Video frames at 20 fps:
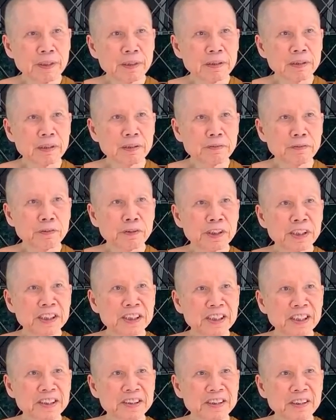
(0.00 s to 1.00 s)
The food is
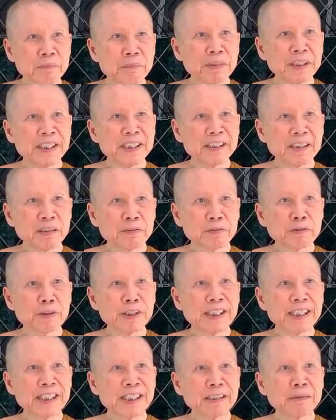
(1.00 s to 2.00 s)
just a means of
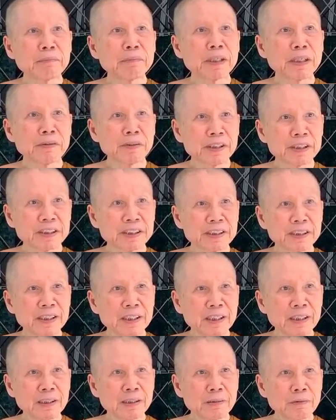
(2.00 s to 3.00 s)
creating merit,
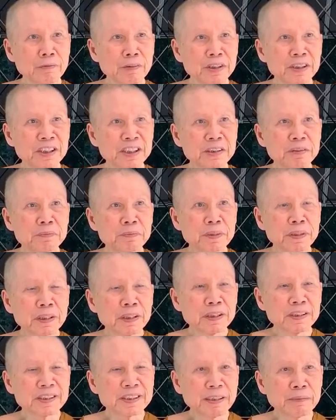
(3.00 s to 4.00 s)
which is
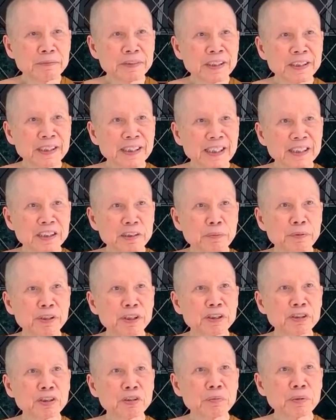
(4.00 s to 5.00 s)
something that
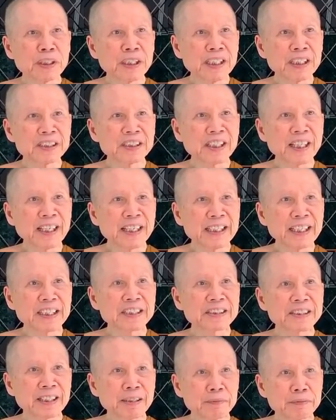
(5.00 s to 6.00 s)
spiritual beings can
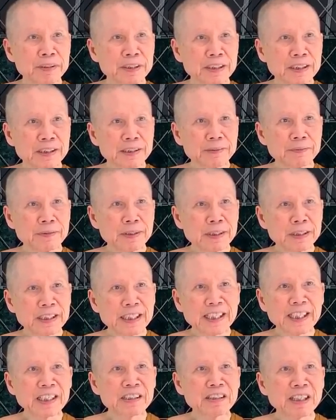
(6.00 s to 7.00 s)
accept.
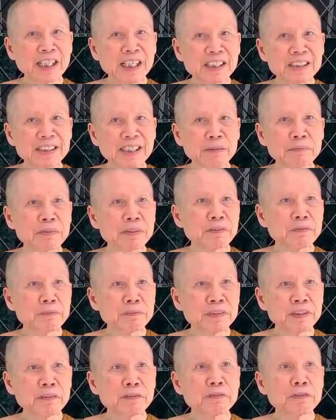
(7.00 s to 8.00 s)
They cannot accept
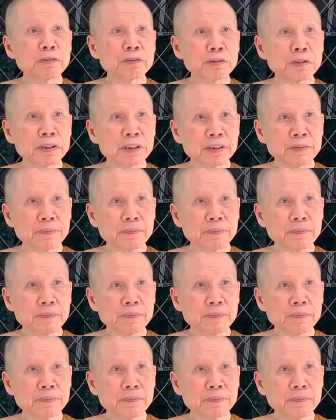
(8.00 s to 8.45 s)
the food.